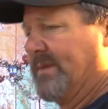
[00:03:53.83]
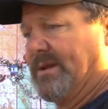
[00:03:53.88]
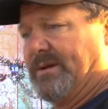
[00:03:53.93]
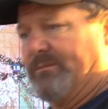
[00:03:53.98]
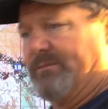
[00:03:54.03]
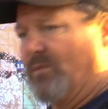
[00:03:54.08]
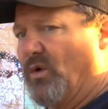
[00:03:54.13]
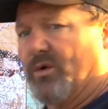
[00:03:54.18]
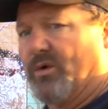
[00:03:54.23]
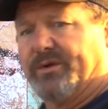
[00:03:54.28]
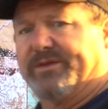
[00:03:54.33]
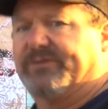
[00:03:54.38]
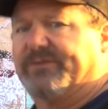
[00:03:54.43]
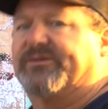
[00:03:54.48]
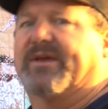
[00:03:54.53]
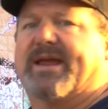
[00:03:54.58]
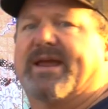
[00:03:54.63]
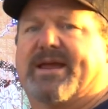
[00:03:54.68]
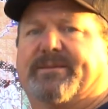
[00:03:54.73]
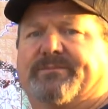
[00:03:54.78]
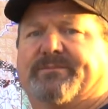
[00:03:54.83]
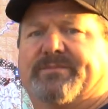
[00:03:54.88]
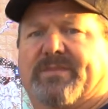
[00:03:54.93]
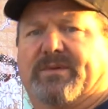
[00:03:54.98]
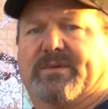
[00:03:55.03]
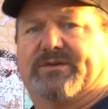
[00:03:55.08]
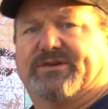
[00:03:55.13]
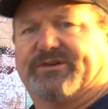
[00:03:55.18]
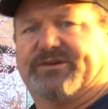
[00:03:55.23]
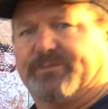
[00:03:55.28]
more of the same,
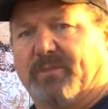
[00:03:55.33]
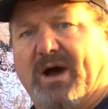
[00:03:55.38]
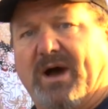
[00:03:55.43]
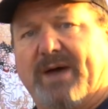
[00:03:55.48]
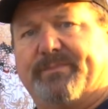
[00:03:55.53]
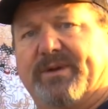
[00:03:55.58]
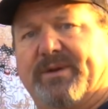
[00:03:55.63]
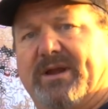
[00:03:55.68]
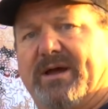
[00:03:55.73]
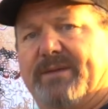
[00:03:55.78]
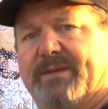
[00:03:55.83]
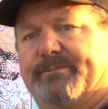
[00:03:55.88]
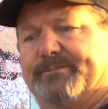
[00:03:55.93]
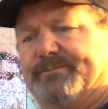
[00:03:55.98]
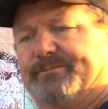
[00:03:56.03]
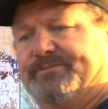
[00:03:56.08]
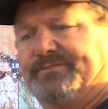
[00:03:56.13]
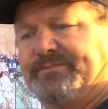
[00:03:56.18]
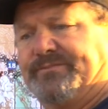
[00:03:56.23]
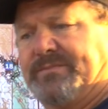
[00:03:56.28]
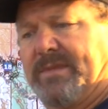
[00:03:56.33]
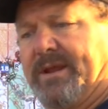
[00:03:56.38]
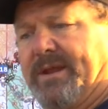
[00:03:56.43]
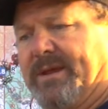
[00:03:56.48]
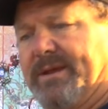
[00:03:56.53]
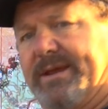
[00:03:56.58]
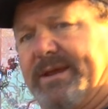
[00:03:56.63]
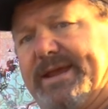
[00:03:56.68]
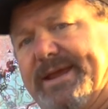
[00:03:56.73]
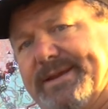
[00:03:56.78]
just mopping up,
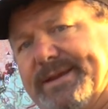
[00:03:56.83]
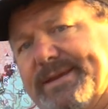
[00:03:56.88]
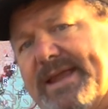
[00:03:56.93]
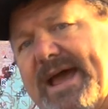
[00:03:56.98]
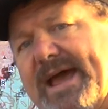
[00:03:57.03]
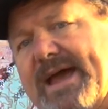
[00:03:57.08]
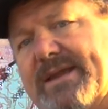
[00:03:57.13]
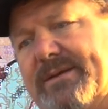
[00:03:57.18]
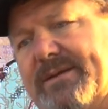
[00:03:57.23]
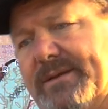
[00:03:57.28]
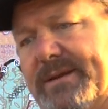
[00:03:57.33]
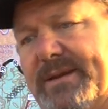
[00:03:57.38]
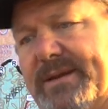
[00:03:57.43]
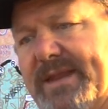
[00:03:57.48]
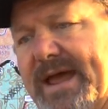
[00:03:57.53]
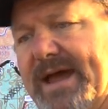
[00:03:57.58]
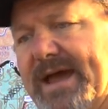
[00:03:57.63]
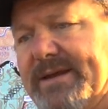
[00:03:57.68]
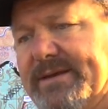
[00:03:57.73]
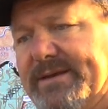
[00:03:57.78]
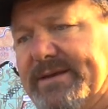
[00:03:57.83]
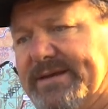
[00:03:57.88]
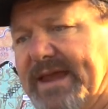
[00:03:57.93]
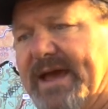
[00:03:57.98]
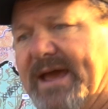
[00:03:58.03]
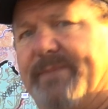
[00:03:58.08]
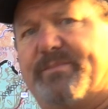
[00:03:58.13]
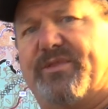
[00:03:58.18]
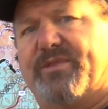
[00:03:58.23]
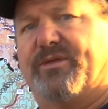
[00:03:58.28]
getting that
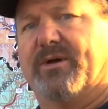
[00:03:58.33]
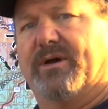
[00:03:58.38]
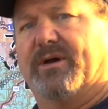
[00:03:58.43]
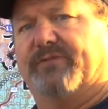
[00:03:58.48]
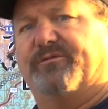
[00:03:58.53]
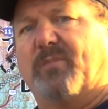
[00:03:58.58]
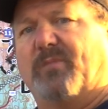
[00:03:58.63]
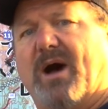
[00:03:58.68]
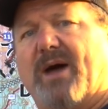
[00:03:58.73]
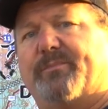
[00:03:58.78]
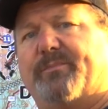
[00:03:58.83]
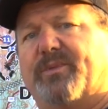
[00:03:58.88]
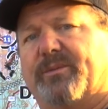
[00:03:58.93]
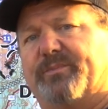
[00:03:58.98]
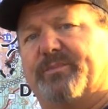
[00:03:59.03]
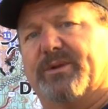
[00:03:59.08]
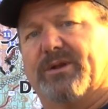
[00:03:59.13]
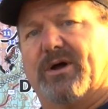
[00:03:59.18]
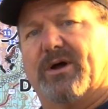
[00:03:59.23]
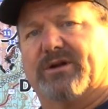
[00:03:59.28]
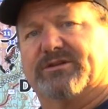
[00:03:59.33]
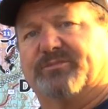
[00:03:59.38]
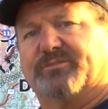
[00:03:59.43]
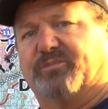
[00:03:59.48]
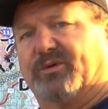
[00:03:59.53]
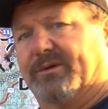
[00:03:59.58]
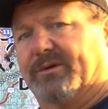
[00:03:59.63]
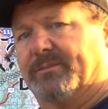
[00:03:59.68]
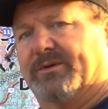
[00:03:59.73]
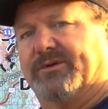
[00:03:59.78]
depth of mop up along the
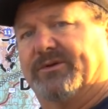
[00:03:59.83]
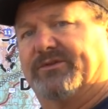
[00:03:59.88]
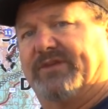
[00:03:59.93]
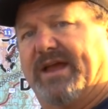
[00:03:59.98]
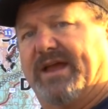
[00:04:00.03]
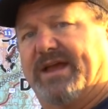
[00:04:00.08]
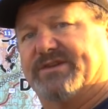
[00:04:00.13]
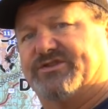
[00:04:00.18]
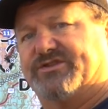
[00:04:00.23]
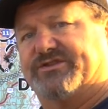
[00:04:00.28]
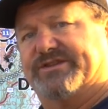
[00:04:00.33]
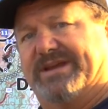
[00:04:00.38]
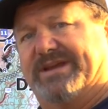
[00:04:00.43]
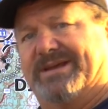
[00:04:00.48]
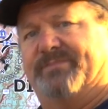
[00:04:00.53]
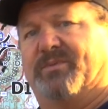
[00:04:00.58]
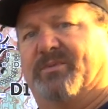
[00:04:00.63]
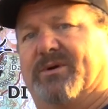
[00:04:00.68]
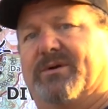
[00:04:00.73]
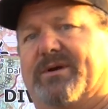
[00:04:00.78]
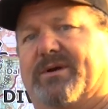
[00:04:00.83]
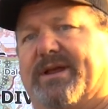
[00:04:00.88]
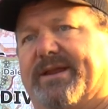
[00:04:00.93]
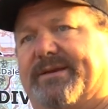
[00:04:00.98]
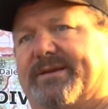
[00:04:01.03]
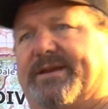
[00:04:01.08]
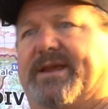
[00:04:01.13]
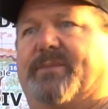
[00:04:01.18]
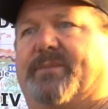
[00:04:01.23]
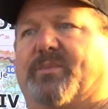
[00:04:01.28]
perimeter's edge deeper
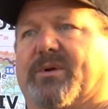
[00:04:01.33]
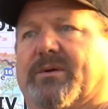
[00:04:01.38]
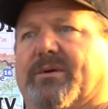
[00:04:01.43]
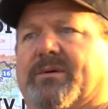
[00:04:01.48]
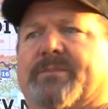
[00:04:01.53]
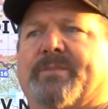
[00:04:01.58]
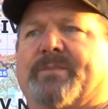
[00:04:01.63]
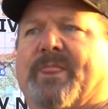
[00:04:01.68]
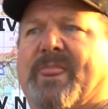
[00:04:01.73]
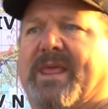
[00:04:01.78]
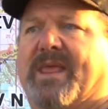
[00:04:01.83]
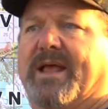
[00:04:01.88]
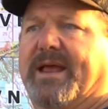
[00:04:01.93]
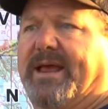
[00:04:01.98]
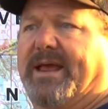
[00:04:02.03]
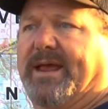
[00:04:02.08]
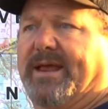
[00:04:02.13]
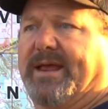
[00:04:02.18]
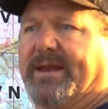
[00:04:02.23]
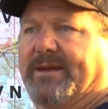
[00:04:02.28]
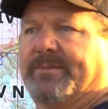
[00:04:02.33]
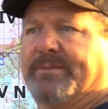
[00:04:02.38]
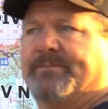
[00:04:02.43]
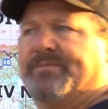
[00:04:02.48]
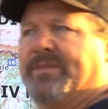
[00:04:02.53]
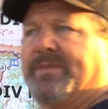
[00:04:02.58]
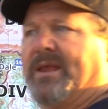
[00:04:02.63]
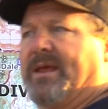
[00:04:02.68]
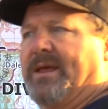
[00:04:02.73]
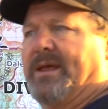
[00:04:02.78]
and deeper. And
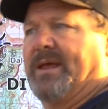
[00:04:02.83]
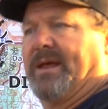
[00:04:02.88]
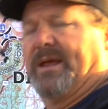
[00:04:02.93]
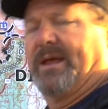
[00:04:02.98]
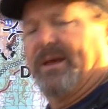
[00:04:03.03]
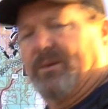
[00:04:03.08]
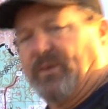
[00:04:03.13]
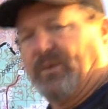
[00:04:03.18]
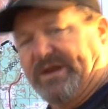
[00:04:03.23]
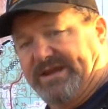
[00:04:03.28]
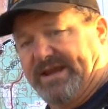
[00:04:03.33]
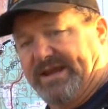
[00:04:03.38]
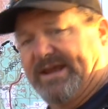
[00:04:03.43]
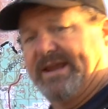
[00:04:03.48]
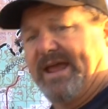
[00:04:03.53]
we did